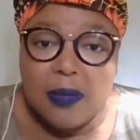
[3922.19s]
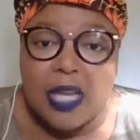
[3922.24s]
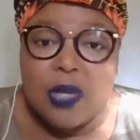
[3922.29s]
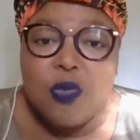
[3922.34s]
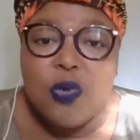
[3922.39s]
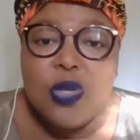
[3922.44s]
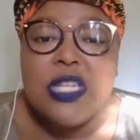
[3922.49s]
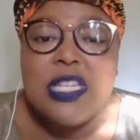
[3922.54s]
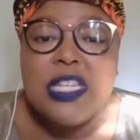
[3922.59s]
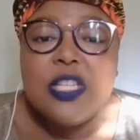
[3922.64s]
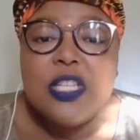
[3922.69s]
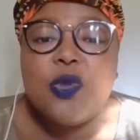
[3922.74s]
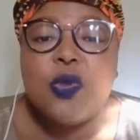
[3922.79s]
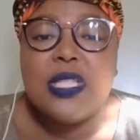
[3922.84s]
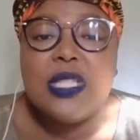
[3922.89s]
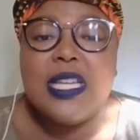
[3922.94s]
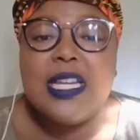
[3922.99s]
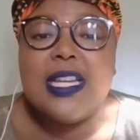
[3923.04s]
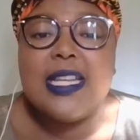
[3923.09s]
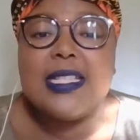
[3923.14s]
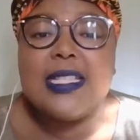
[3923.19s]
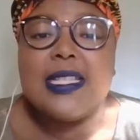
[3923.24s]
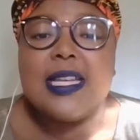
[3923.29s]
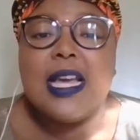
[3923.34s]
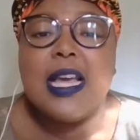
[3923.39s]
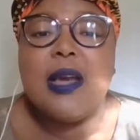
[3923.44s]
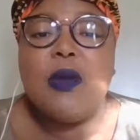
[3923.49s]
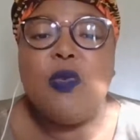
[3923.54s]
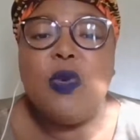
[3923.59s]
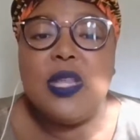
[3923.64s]
And we need to deal
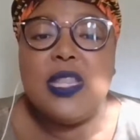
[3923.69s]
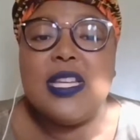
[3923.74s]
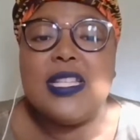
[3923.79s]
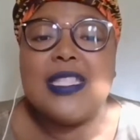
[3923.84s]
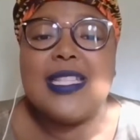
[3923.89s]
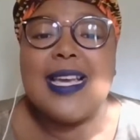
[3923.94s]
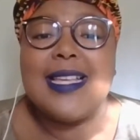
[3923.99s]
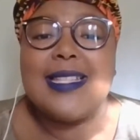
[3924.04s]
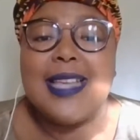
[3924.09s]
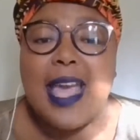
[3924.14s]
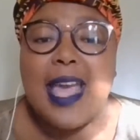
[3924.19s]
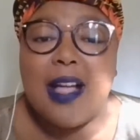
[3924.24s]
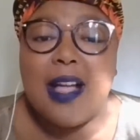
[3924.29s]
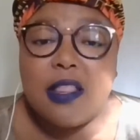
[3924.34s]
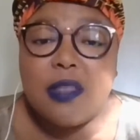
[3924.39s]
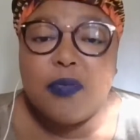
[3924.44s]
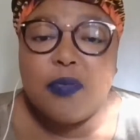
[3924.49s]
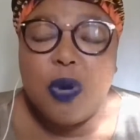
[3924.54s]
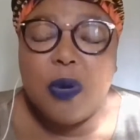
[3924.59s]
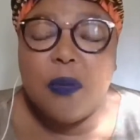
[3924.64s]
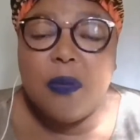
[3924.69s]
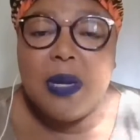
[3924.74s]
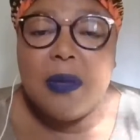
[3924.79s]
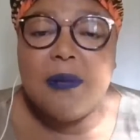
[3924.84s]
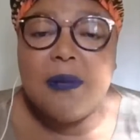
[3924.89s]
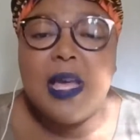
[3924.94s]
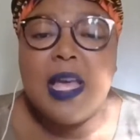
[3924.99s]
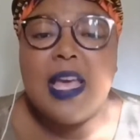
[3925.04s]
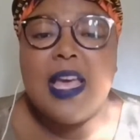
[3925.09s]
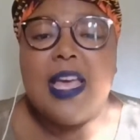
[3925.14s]
with it as a health
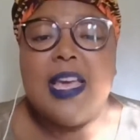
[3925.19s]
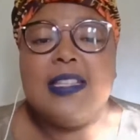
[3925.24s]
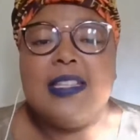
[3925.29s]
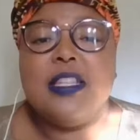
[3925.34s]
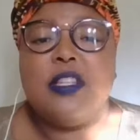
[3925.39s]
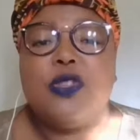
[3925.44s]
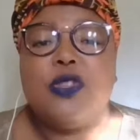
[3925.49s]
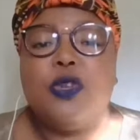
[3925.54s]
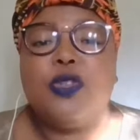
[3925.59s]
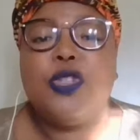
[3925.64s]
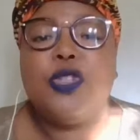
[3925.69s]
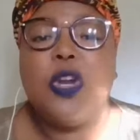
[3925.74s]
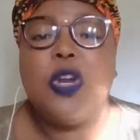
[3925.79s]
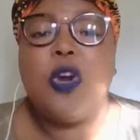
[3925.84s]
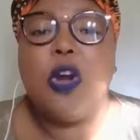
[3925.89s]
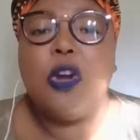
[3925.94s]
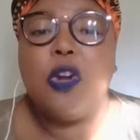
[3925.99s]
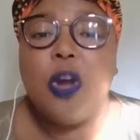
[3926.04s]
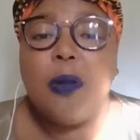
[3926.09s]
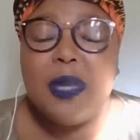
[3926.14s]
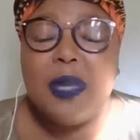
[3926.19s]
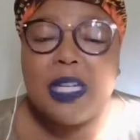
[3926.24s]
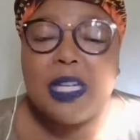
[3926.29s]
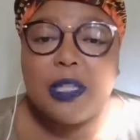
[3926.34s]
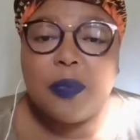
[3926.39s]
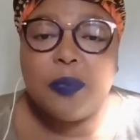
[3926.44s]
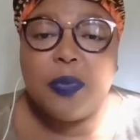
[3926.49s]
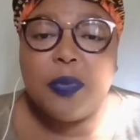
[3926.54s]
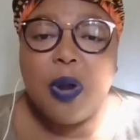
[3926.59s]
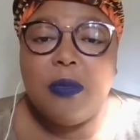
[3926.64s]
problem, as a
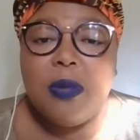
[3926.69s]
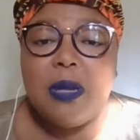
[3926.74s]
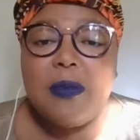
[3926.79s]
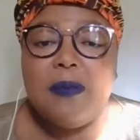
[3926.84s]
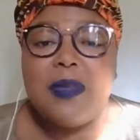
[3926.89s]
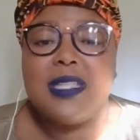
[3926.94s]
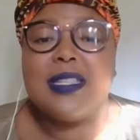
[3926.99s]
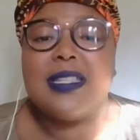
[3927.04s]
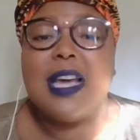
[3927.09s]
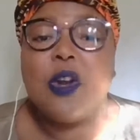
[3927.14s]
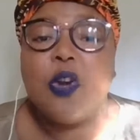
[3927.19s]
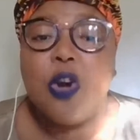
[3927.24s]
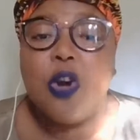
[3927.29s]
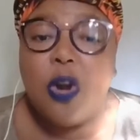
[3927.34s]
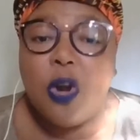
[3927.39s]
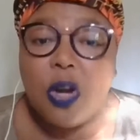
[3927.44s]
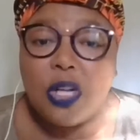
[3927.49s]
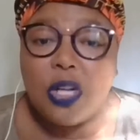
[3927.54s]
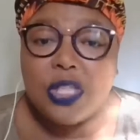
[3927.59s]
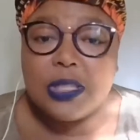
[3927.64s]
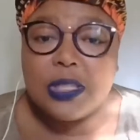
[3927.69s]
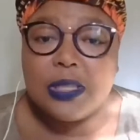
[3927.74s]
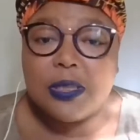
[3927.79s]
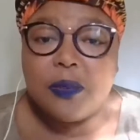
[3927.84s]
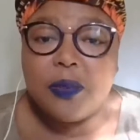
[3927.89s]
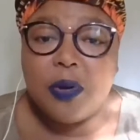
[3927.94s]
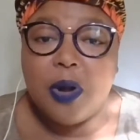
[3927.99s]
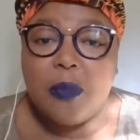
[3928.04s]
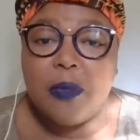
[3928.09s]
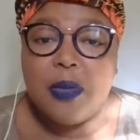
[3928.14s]
socio-economical problem, as a psychological
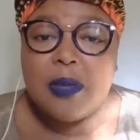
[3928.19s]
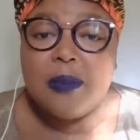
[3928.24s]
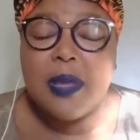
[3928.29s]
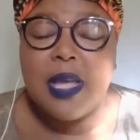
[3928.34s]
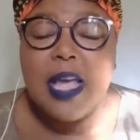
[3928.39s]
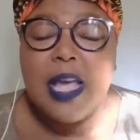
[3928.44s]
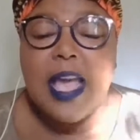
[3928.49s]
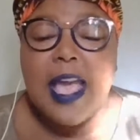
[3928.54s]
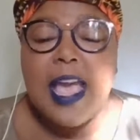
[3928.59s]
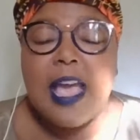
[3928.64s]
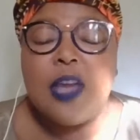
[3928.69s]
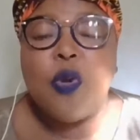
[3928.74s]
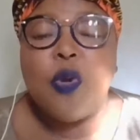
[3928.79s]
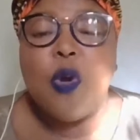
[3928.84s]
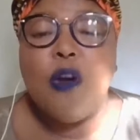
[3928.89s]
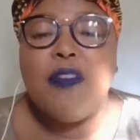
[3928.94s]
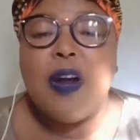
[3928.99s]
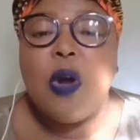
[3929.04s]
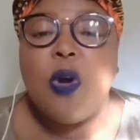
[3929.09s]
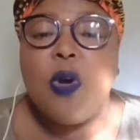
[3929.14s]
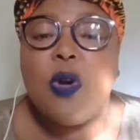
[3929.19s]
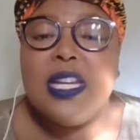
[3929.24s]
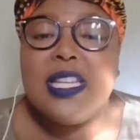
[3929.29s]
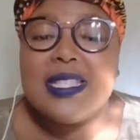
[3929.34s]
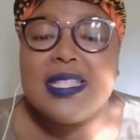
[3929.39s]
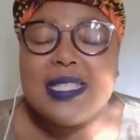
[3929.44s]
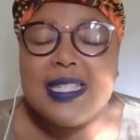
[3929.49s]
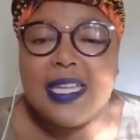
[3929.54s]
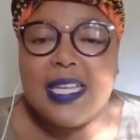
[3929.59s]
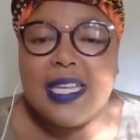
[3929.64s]
problem, and offer
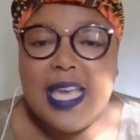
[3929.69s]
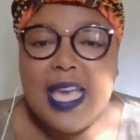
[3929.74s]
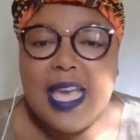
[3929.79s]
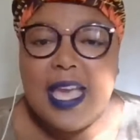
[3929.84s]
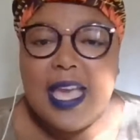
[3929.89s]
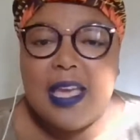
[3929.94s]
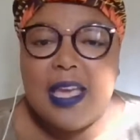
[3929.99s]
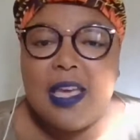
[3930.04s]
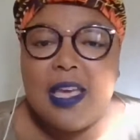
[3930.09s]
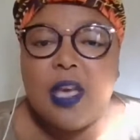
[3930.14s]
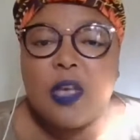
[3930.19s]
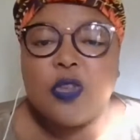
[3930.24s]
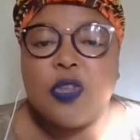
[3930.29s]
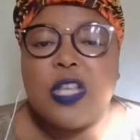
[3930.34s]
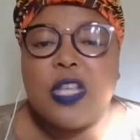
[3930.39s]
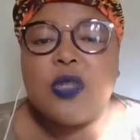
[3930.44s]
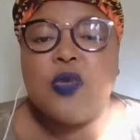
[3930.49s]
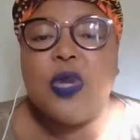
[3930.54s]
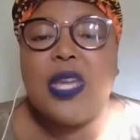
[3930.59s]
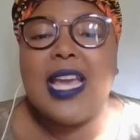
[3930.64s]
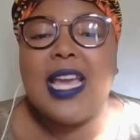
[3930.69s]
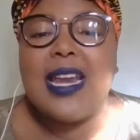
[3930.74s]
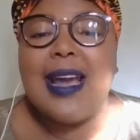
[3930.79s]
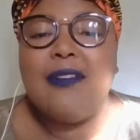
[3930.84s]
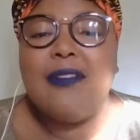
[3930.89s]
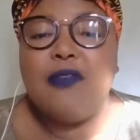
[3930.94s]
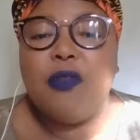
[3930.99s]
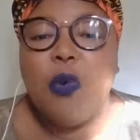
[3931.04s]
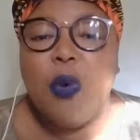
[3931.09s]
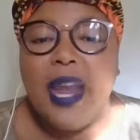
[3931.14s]
holistic care so that we can
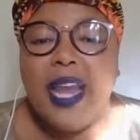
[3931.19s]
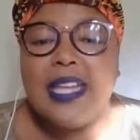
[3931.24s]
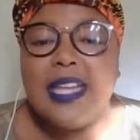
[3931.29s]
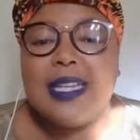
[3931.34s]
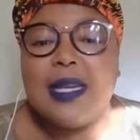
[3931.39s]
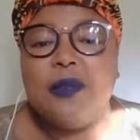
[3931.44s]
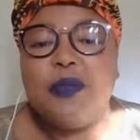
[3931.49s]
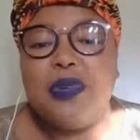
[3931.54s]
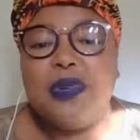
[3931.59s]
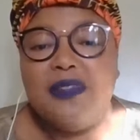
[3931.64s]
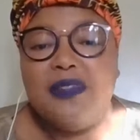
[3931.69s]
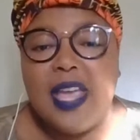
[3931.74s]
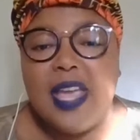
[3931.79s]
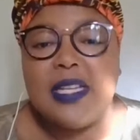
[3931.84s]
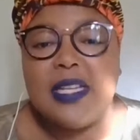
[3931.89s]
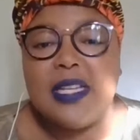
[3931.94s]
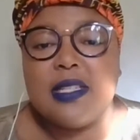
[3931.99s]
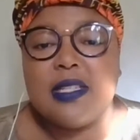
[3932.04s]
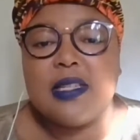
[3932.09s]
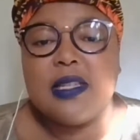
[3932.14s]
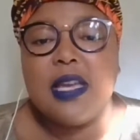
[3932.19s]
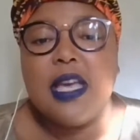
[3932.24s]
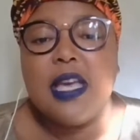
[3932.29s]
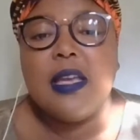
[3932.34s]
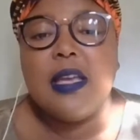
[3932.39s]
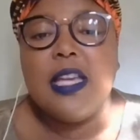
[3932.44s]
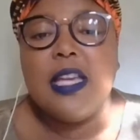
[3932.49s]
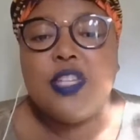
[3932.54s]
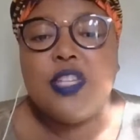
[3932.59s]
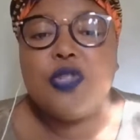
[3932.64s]
avoid and prevent
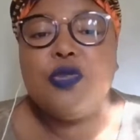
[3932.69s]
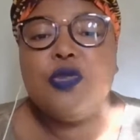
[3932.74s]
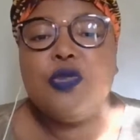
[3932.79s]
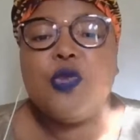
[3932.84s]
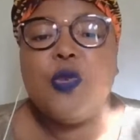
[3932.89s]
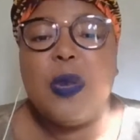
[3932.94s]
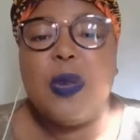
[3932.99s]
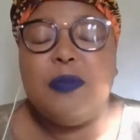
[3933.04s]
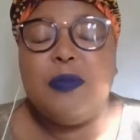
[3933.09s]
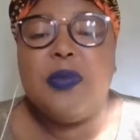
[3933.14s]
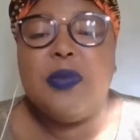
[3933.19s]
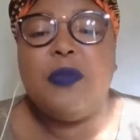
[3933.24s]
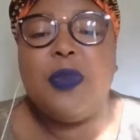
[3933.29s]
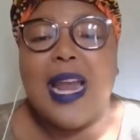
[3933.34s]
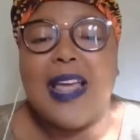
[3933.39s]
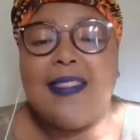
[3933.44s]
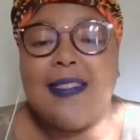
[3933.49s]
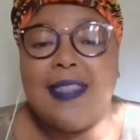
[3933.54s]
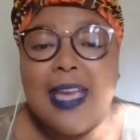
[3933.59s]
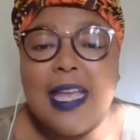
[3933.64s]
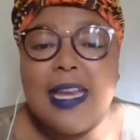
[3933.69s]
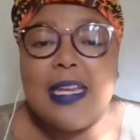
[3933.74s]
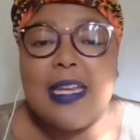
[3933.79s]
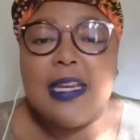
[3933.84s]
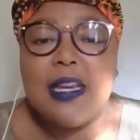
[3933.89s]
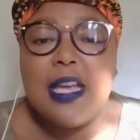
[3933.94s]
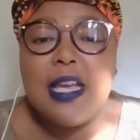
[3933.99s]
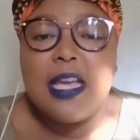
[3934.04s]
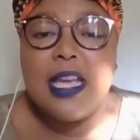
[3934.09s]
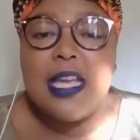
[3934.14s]
issues where people are
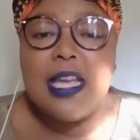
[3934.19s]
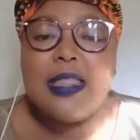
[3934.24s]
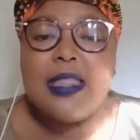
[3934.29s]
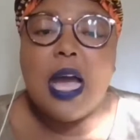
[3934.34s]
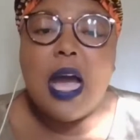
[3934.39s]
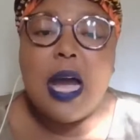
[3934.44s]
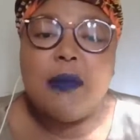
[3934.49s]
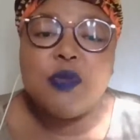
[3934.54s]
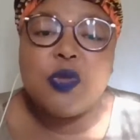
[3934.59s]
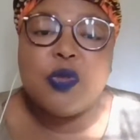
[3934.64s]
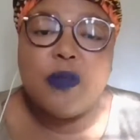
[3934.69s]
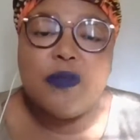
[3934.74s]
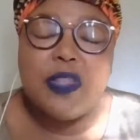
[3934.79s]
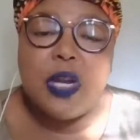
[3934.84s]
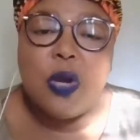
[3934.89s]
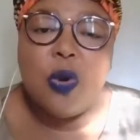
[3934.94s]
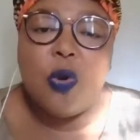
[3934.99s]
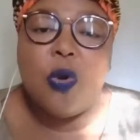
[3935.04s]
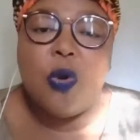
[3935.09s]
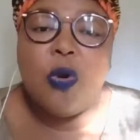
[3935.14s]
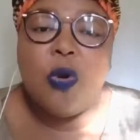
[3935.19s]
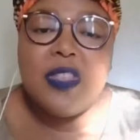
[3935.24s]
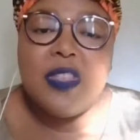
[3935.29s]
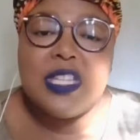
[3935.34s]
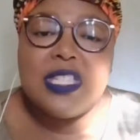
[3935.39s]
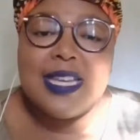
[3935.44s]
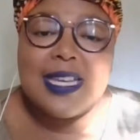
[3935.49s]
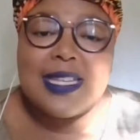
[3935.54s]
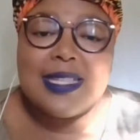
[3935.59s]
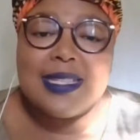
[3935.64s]
then in the arms of the law or the
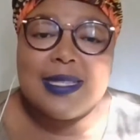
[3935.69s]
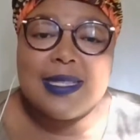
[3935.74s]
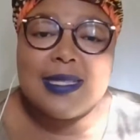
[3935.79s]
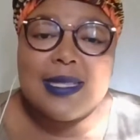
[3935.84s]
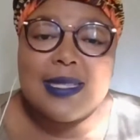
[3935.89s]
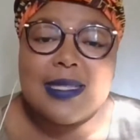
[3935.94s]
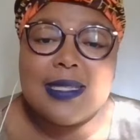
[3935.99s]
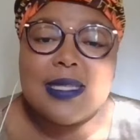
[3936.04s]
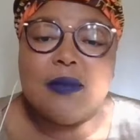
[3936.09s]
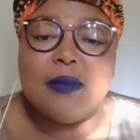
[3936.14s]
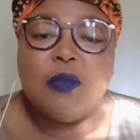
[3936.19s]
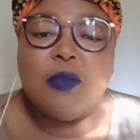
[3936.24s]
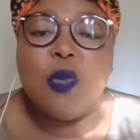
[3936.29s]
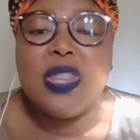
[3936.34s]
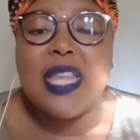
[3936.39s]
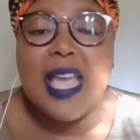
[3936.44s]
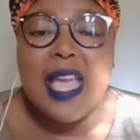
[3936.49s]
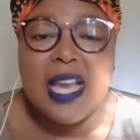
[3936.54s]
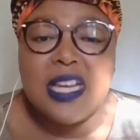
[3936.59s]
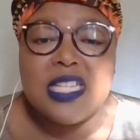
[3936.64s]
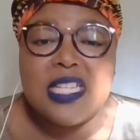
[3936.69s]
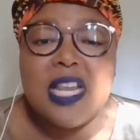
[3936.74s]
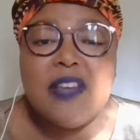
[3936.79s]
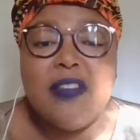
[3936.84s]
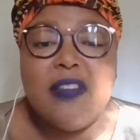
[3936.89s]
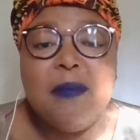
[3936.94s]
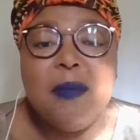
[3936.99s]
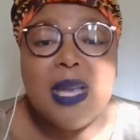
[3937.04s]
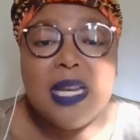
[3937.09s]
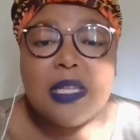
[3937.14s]
justice system when they actually have
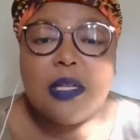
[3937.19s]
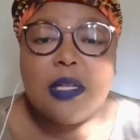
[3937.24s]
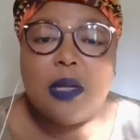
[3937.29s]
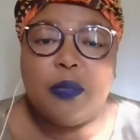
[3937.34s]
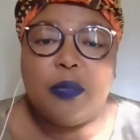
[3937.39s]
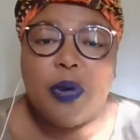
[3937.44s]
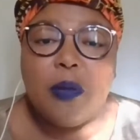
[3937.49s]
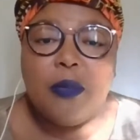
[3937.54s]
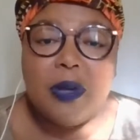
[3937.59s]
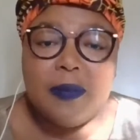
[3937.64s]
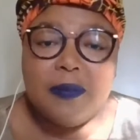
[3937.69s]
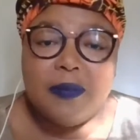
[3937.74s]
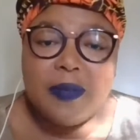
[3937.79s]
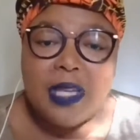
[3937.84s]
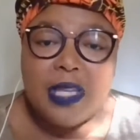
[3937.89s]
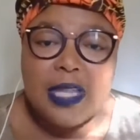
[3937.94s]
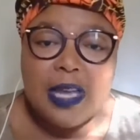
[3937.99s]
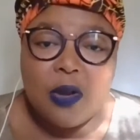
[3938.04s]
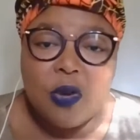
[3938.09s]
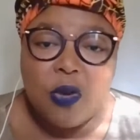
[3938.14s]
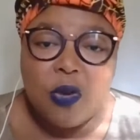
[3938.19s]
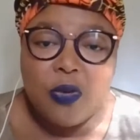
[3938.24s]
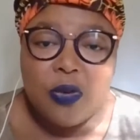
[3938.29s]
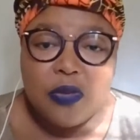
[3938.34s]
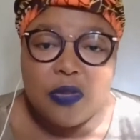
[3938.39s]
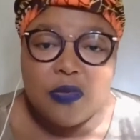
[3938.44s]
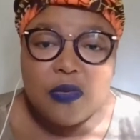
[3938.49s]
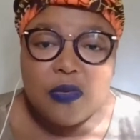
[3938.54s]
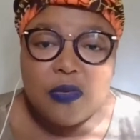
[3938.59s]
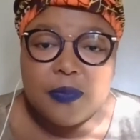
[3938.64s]
a medical problem that they're going
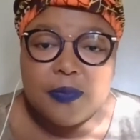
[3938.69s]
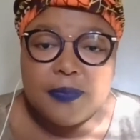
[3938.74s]
through.